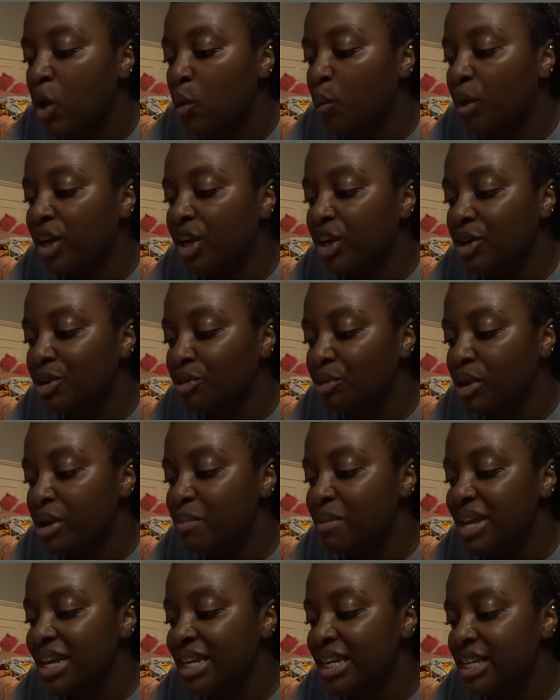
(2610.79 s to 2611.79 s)
When
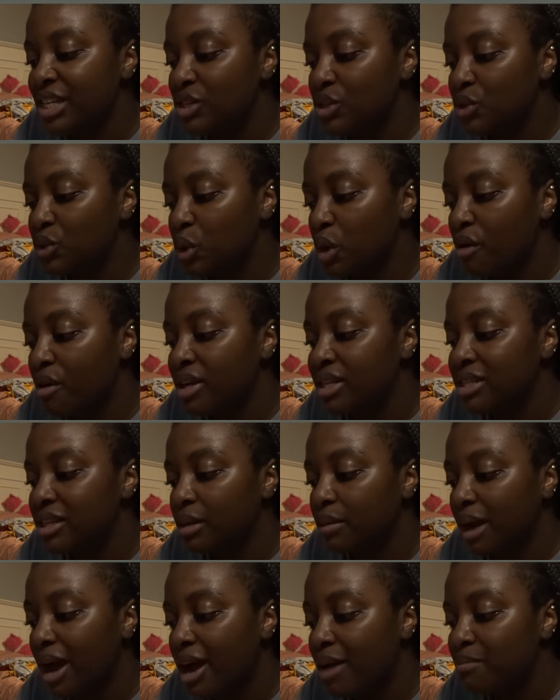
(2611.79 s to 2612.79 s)
Karim and Isadora
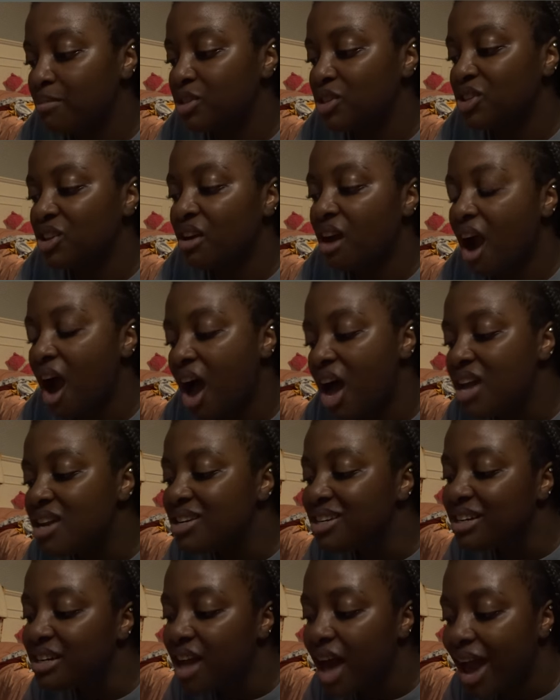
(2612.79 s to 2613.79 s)
succumb to their
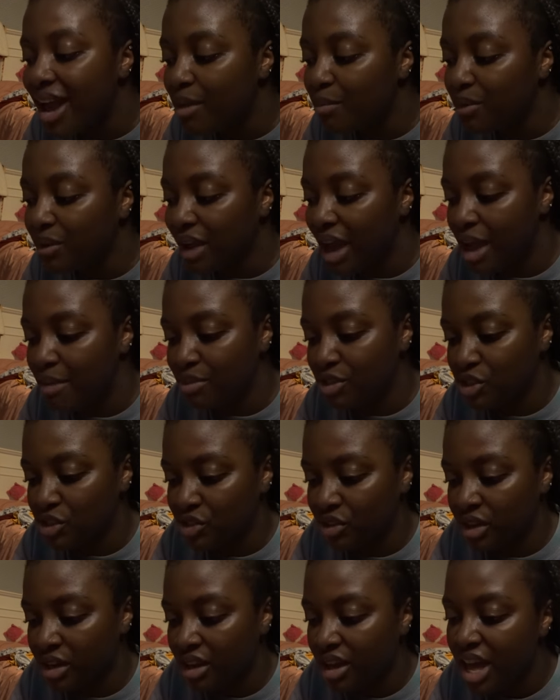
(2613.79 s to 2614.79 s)
undeniable
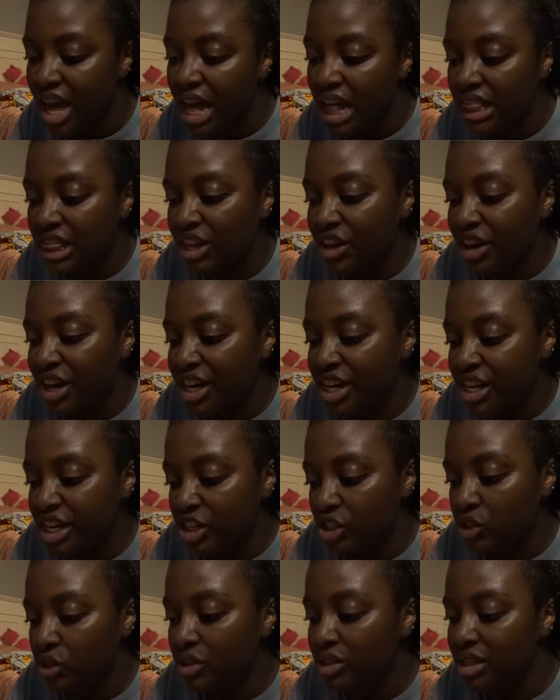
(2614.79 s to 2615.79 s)
chemistry, their
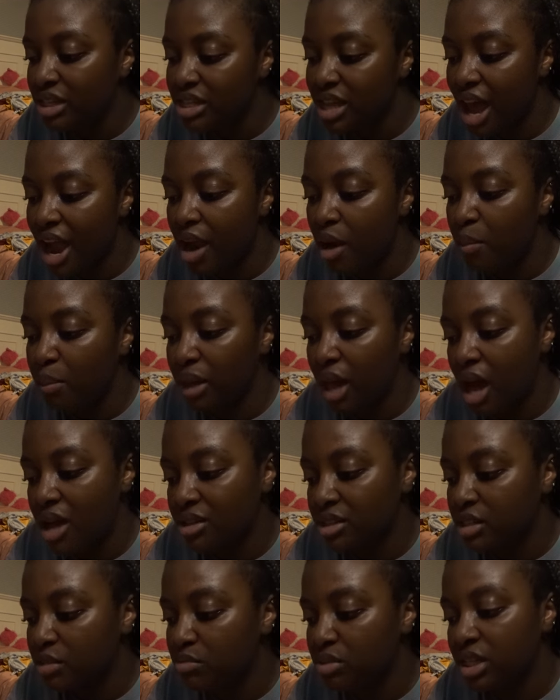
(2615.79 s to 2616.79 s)
initial desire
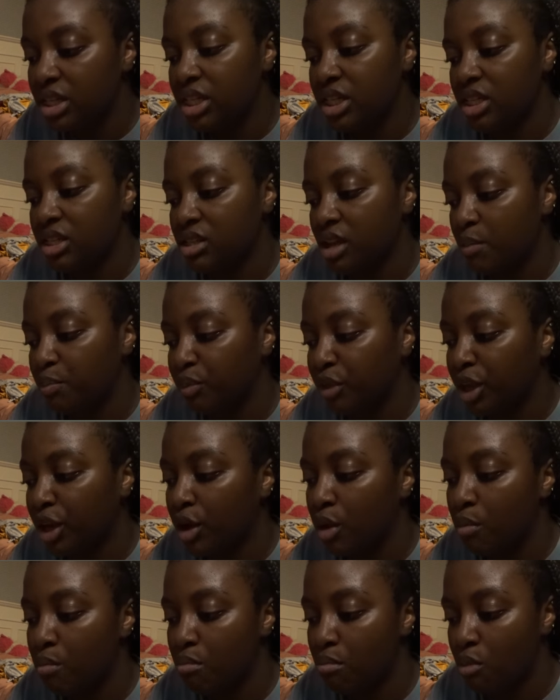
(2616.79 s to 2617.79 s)
blossoms into something
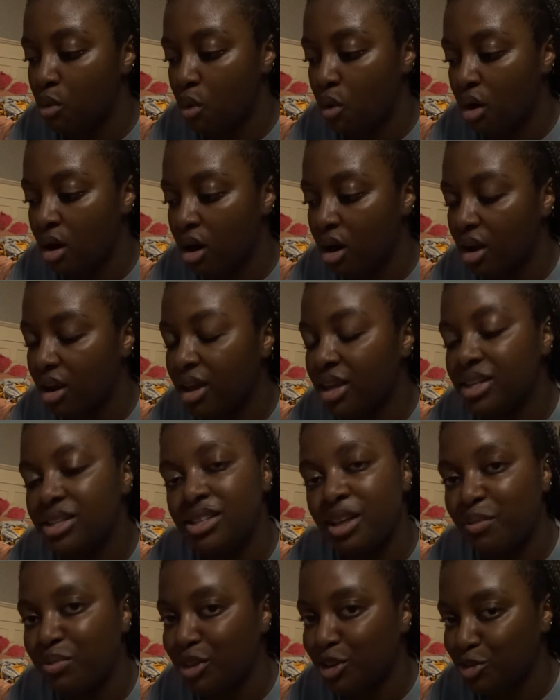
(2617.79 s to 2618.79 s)
more,
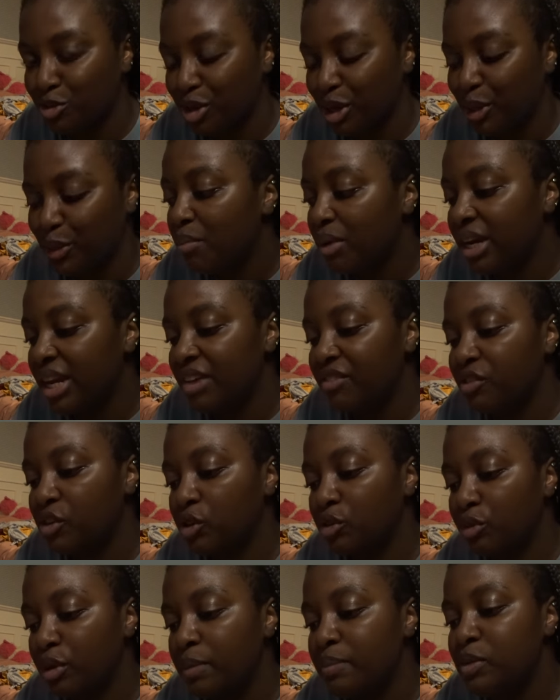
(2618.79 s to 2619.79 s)
something real. But if
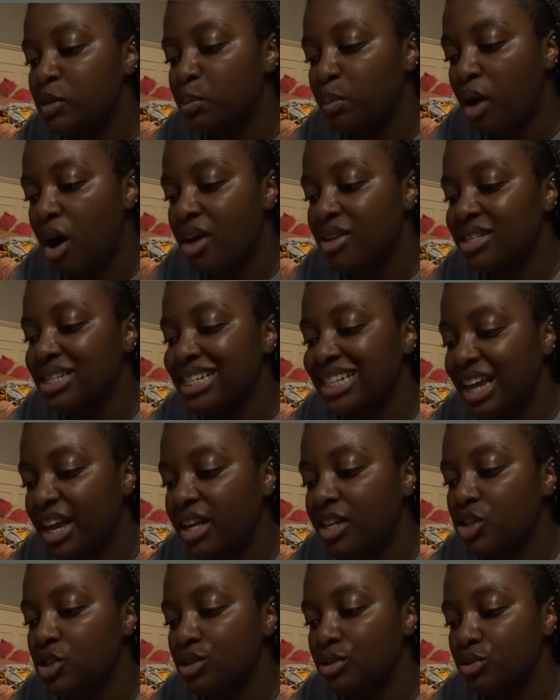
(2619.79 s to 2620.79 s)
Karim's boss
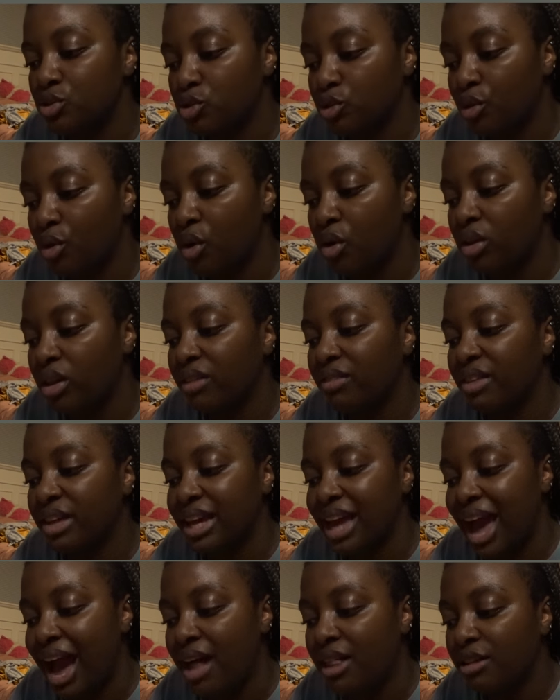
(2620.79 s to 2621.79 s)
takes control of the
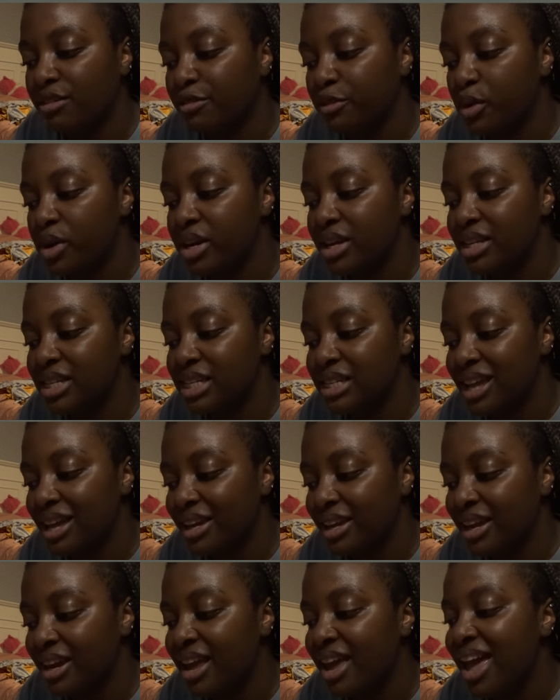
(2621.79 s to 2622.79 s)
California
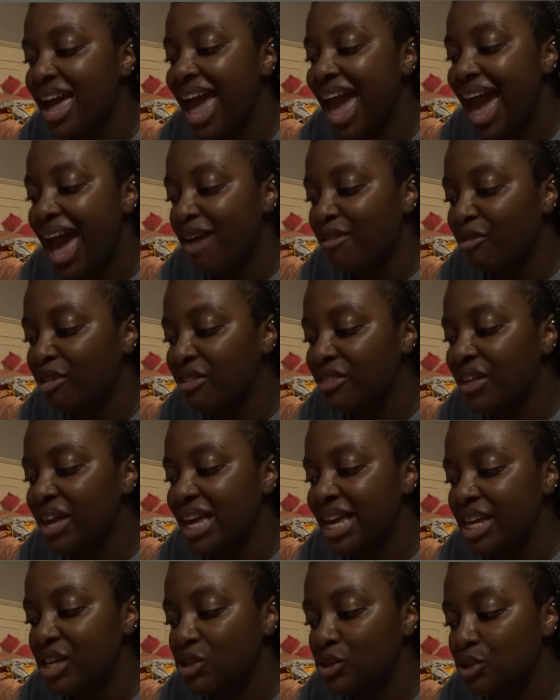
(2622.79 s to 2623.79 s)
Senate,
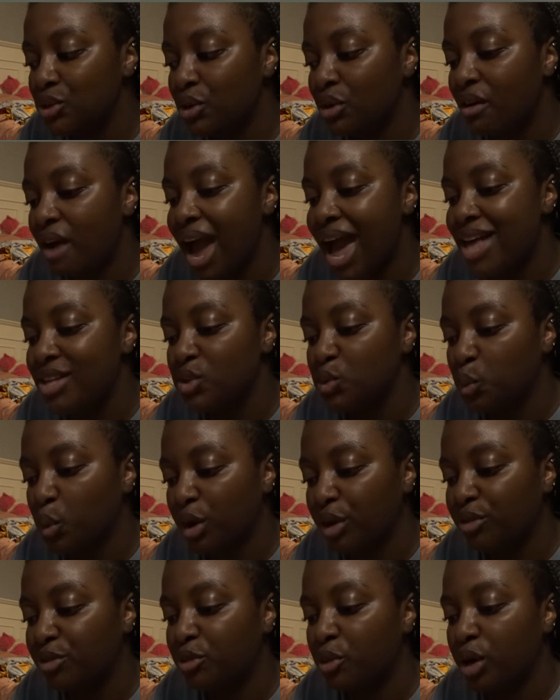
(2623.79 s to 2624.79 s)
everything Isadora has
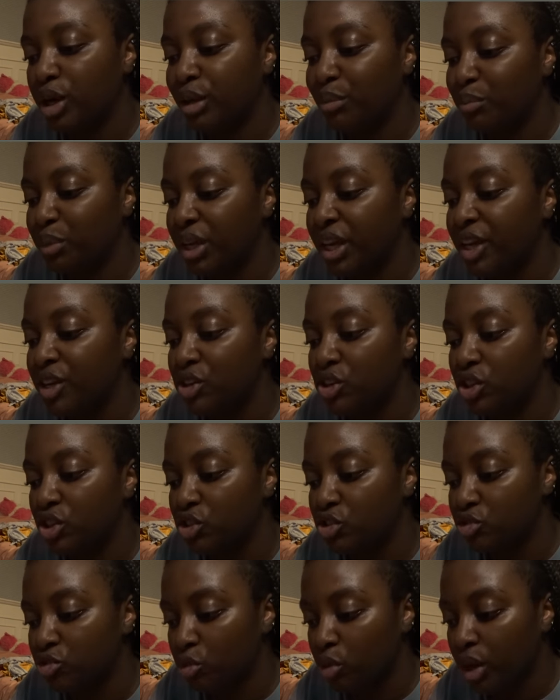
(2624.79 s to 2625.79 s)
worked for could be
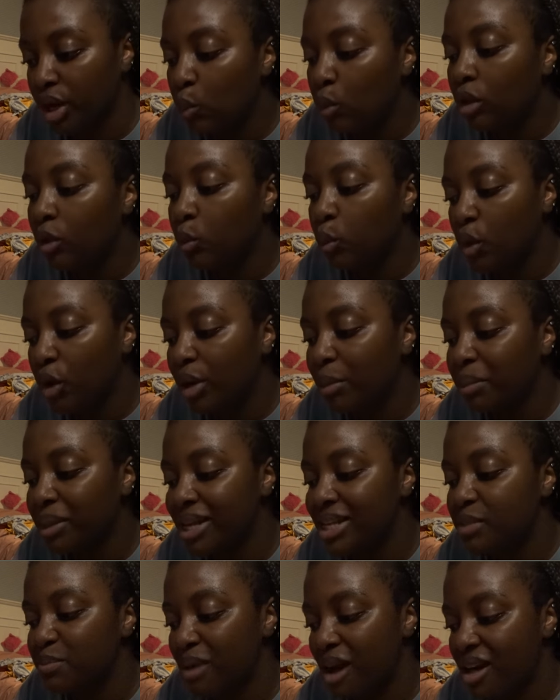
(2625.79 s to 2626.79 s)
destroyed. Will
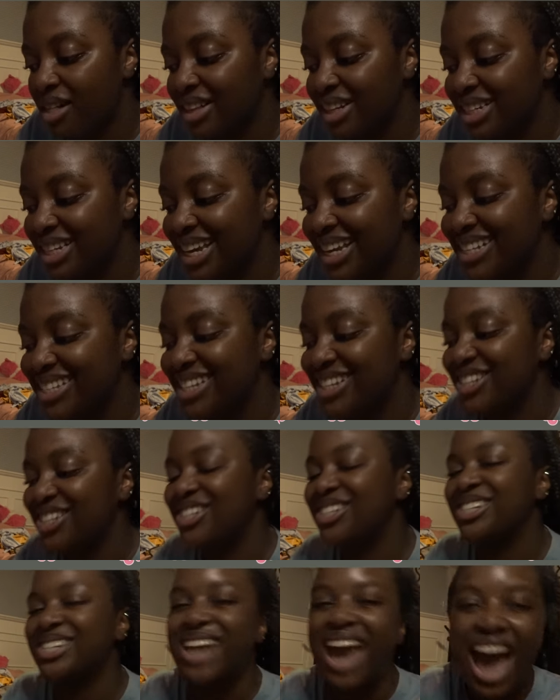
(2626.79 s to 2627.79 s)
workplace politics
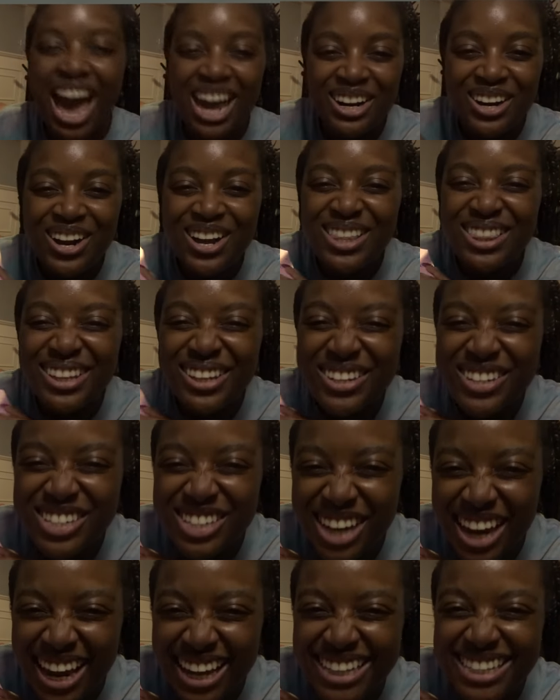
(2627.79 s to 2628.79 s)
shatter their
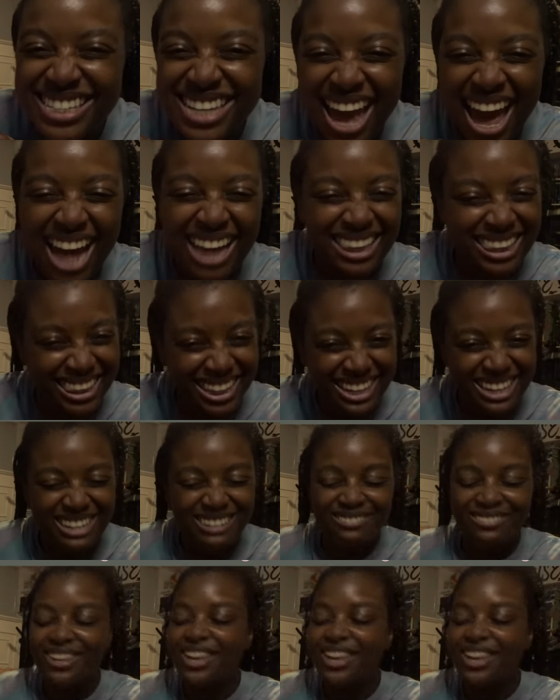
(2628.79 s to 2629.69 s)
chance at love?